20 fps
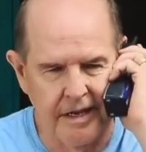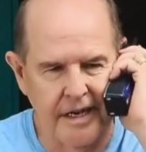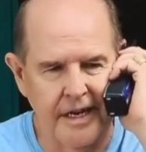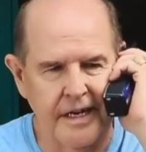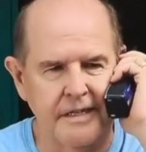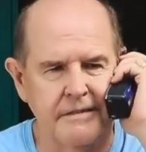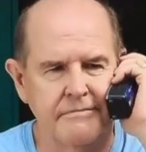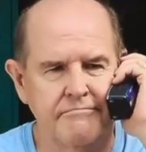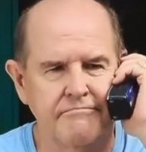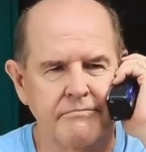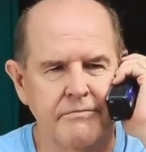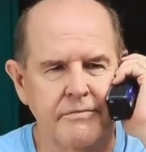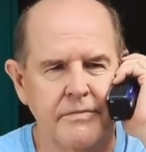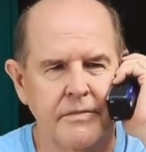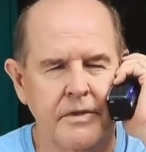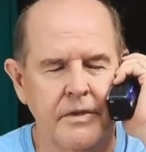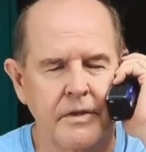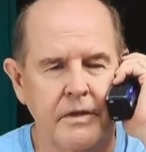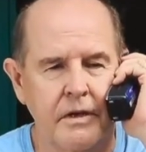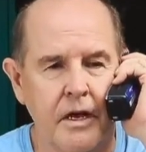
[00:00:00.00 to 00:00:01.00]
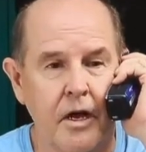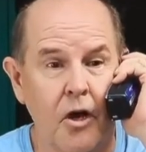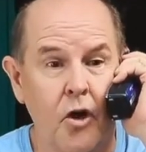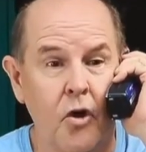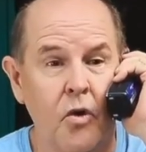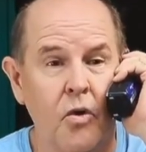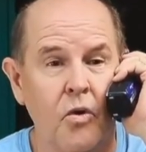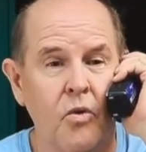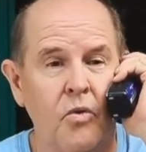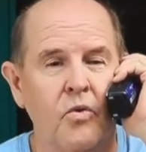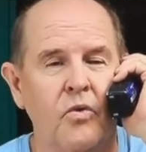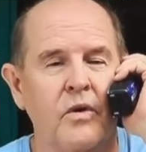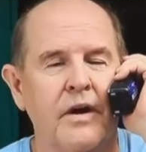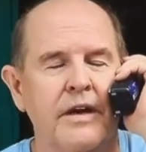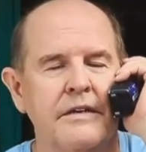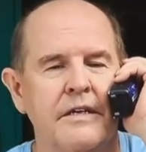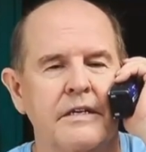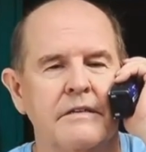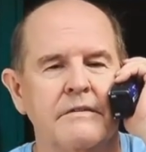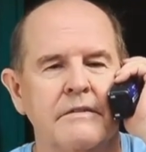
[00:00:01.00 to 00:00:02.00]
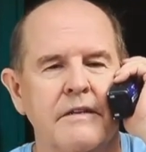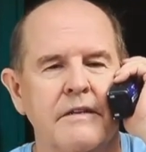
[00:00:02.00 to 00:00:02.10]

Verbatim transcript: Talk to your doctor, and if your doctor